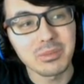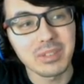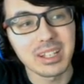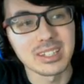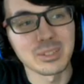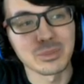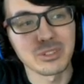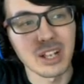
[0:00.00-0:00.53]

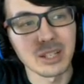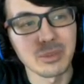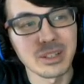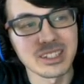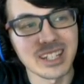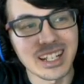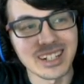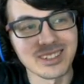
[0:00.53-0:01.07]
and subscribe to my
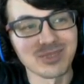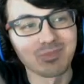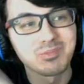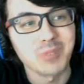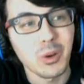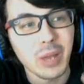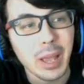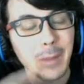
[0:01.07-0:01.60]
channel.
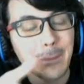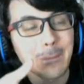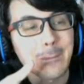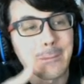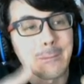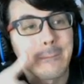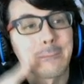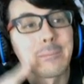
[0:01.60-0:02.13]
Okay,
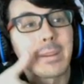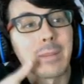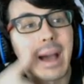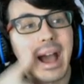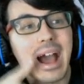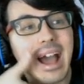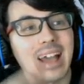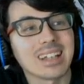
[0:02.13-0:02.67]

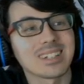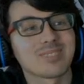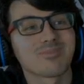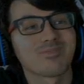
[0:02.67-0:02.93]
bye-bye.